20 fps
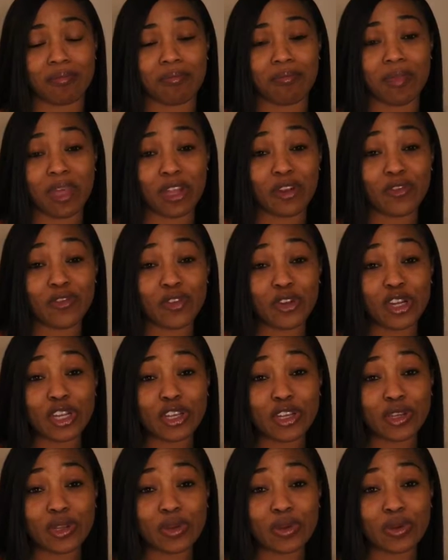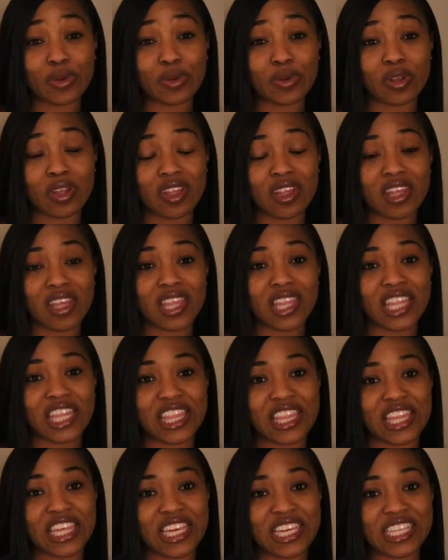meant for you, the
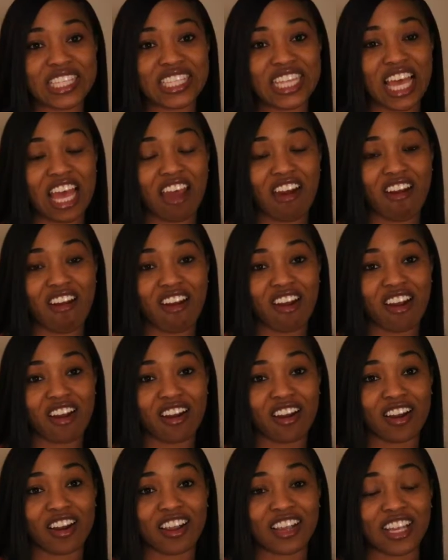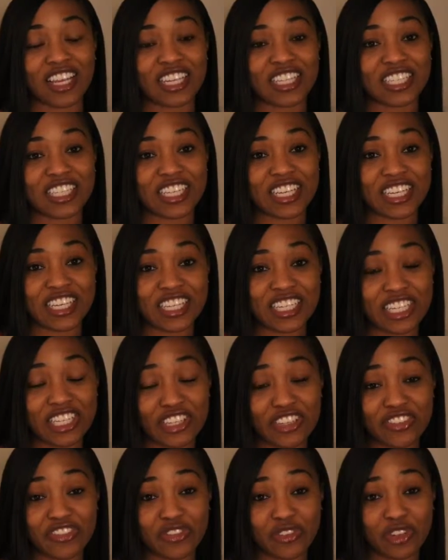things that are
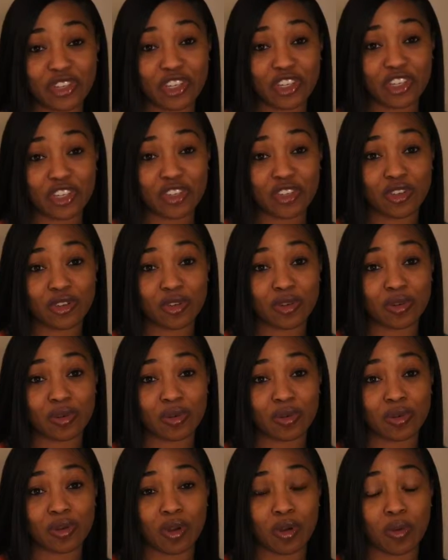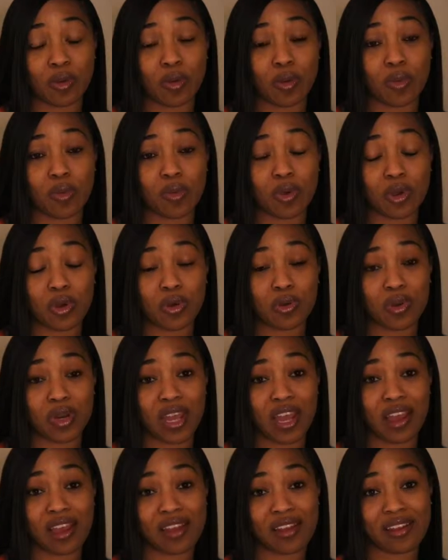intended for you will
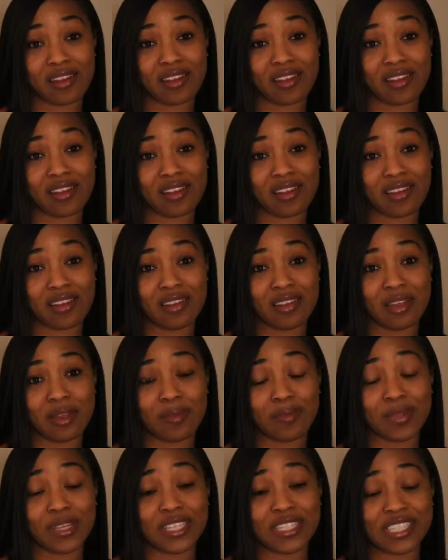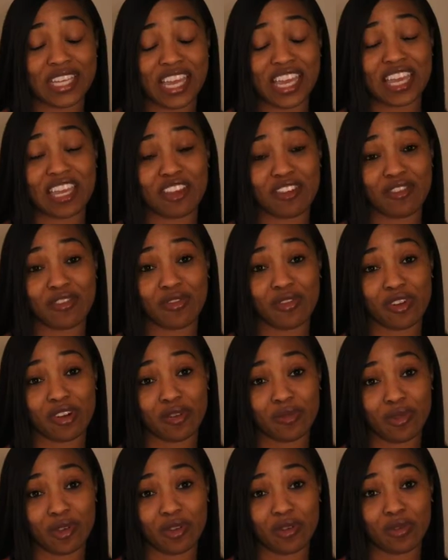not be taken
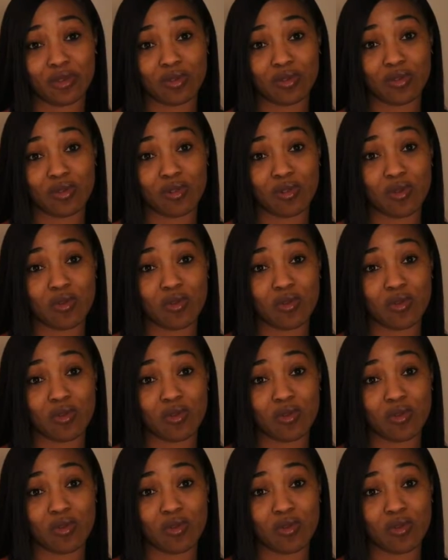from you.